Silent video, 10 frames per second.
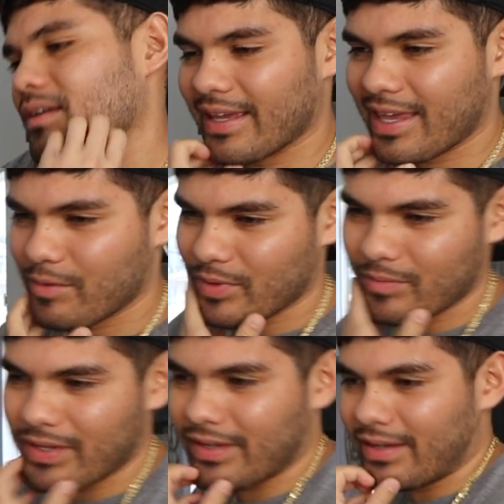It can't be
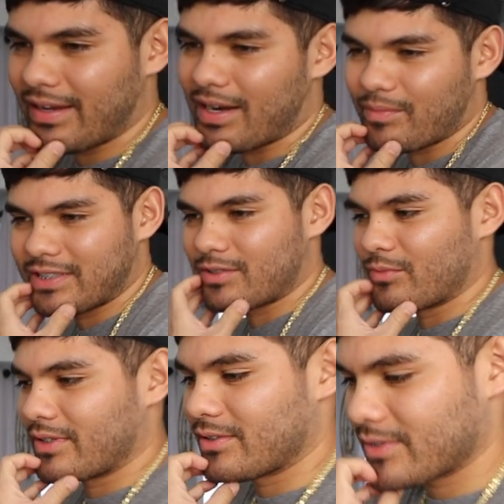me. It gotta be
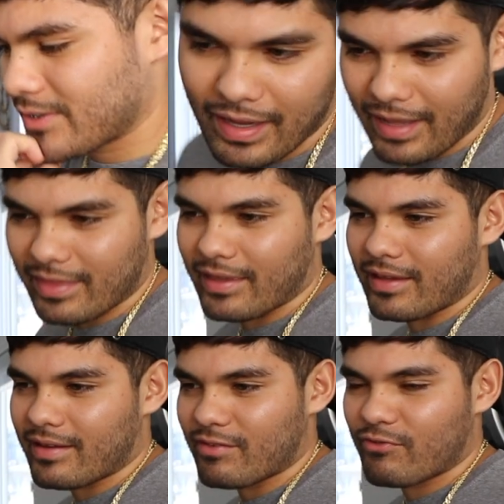someone else. I
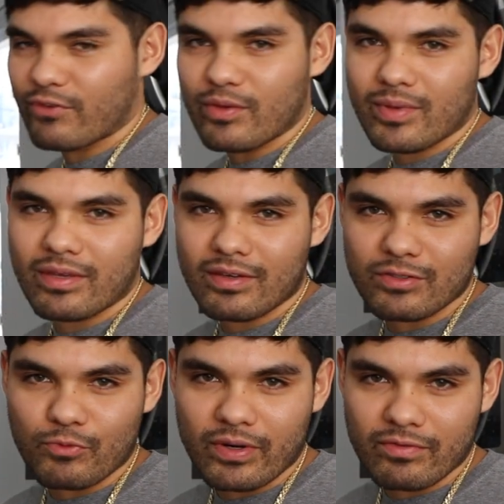think Phoebe
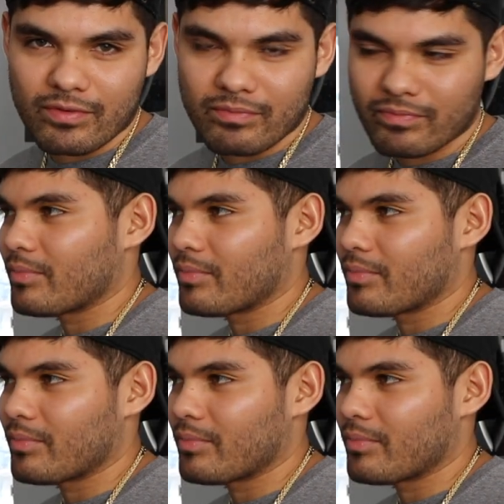is one of them.